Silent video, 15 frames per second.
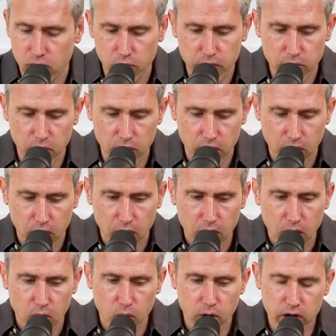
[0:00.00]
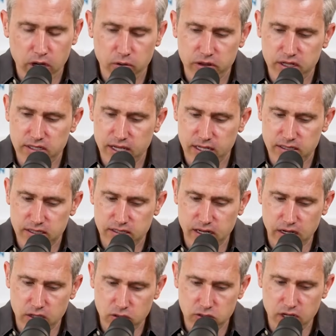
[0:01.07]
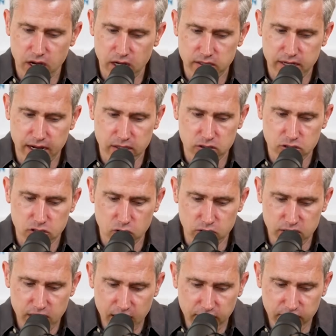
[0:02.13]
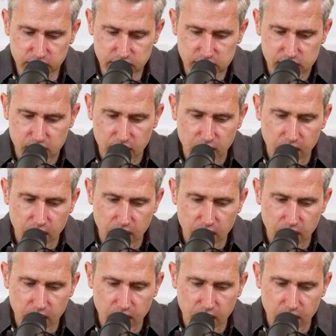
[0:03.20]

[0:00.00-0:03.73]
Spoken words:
Well, we were working with a dentist out of Utah, Dr. Jordan Davis.